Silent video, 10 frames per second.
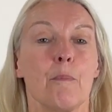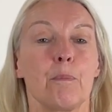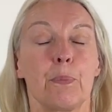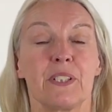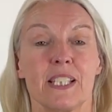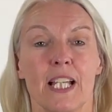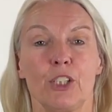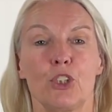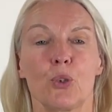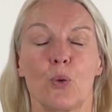
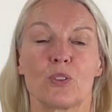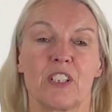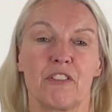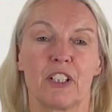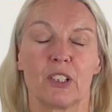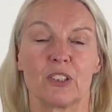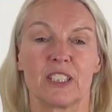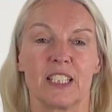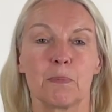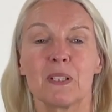potential
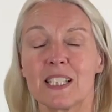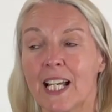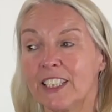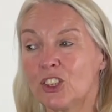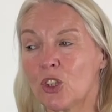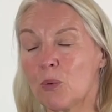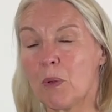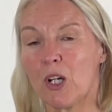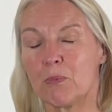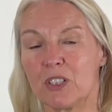difficulties, potential
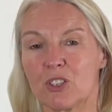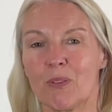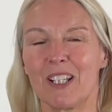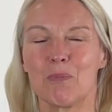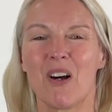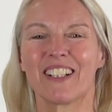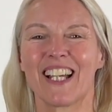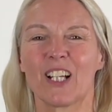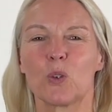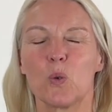moments where you might
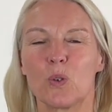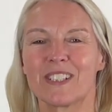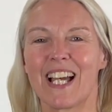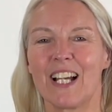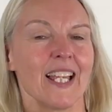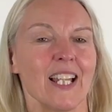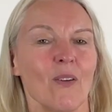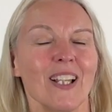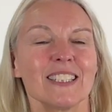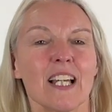get caught out.
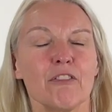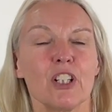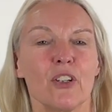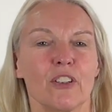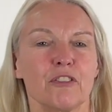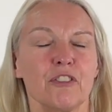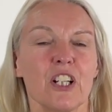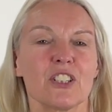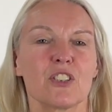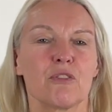Now let's have a look
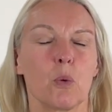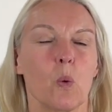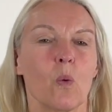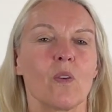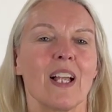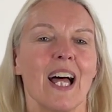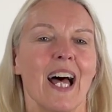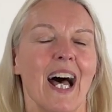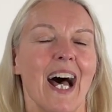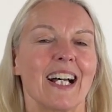first of all
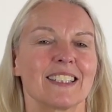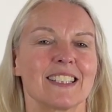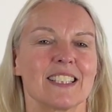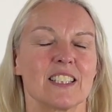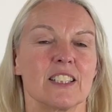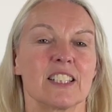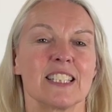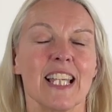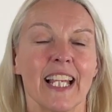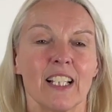at the
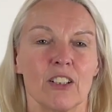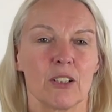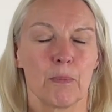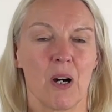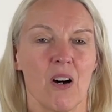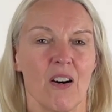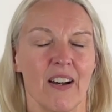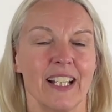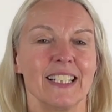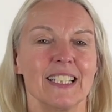second bar,
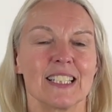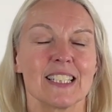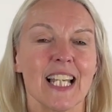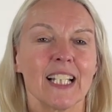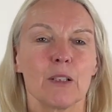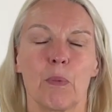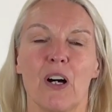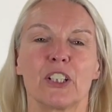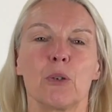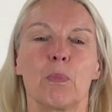and in the second
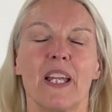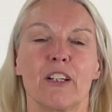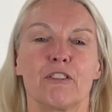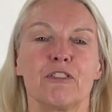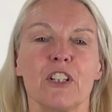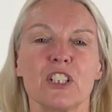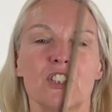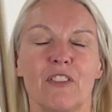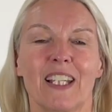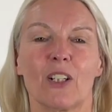bar you play the first
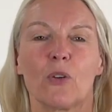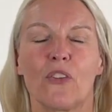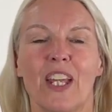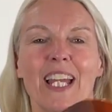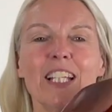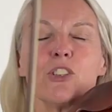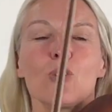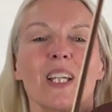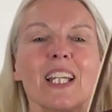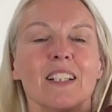finger on the A
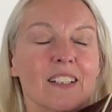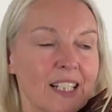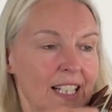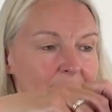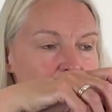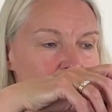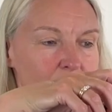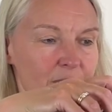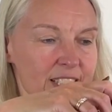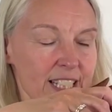string.
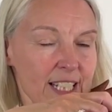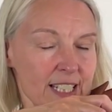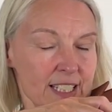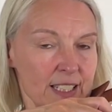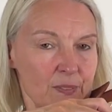Here it is.